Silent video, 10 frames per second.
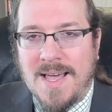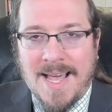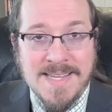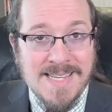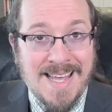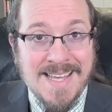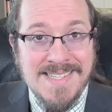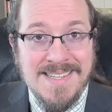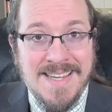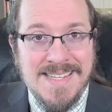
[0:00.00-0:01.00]
As
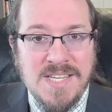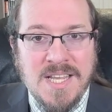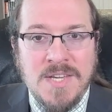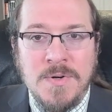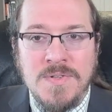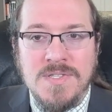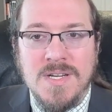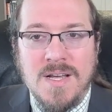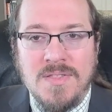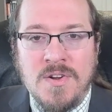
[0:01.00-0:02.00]
x gets huge,
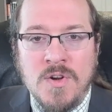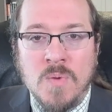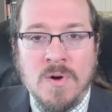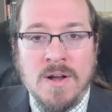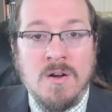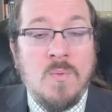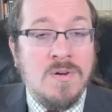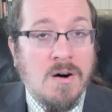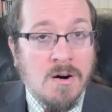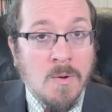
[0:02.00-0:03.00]
the numerator
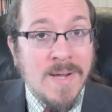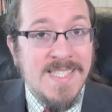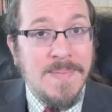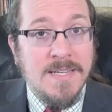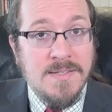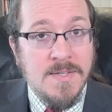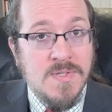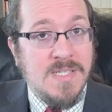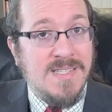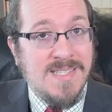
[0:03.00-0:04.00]
will always be
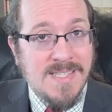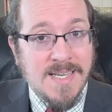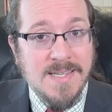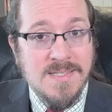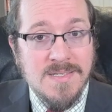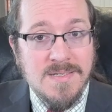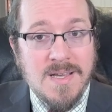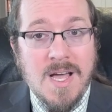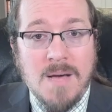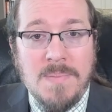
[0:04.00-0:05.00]
close to 6,
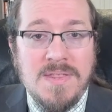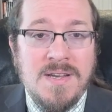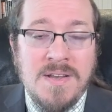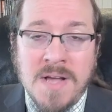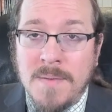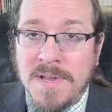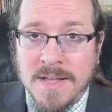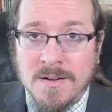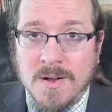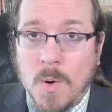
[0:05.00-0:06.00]
but the
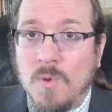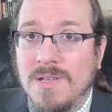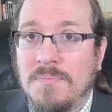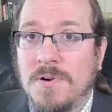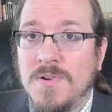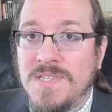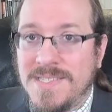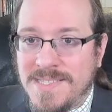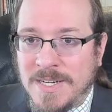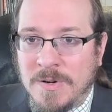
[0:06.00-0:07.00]
denominator will approach
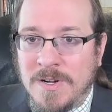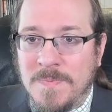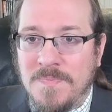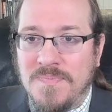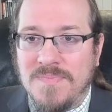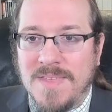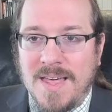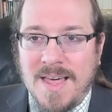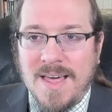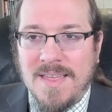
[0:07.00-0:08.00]
0.
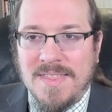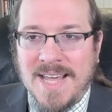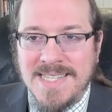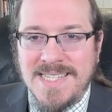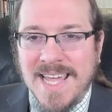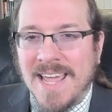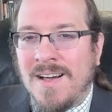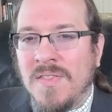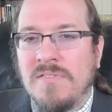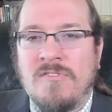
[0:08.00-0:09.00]
That's taking
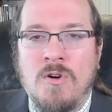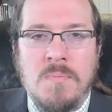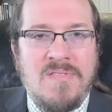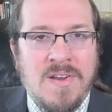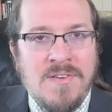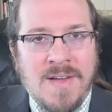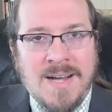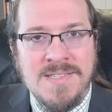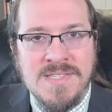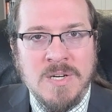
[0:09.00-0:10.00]
on the form of a
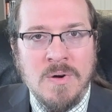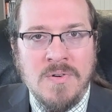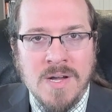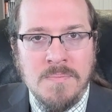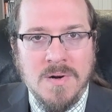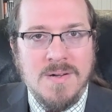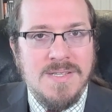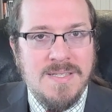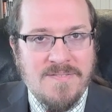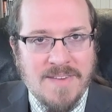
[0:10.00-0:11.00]
non-zero number
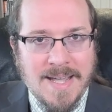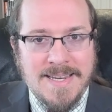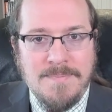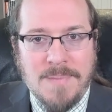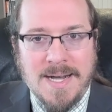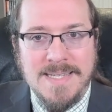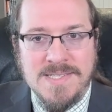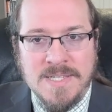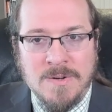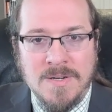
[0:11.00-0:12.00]
divided by
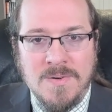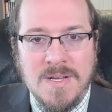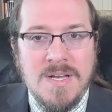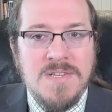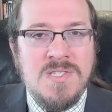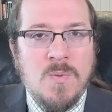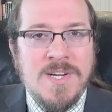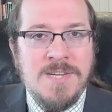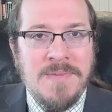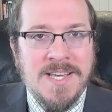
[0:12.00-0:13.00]
0, so we
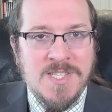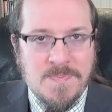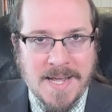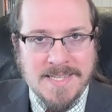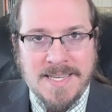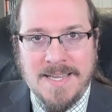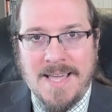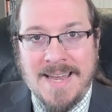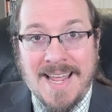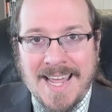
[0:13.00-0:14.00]
should be expecting
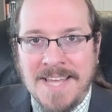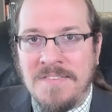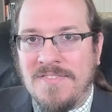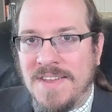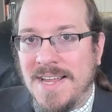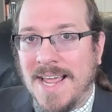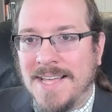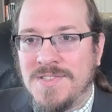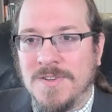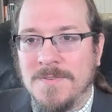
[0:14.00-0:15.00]
an infinite
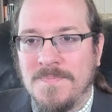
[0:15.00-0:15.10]
answer.